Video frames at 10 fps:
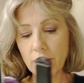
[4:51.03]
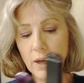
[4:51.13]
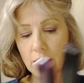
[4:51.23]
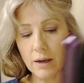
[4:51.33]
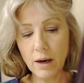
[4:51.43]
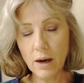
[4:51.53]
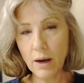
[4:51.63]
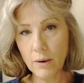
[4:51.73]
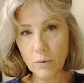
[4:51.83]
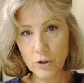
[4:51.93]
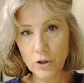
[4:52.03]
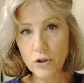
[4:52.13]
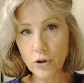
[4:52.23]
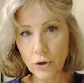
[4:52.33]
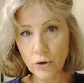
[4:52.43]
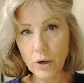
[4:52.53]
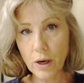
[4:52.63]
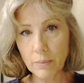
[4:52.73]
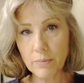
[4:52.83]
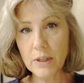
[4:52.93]
then I would turn
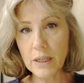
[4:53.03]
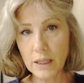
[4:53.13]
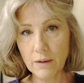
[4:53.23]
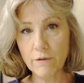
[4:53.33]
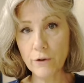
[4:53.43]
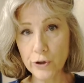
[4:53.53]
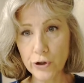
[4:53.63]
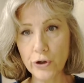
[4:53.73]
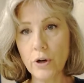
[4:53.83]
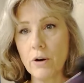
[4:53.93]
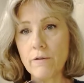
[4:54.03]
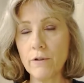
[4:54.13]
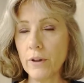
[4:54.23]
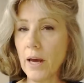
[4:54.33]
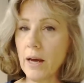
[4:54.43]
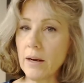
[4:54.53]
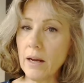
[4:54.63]
up the heat for sure for that.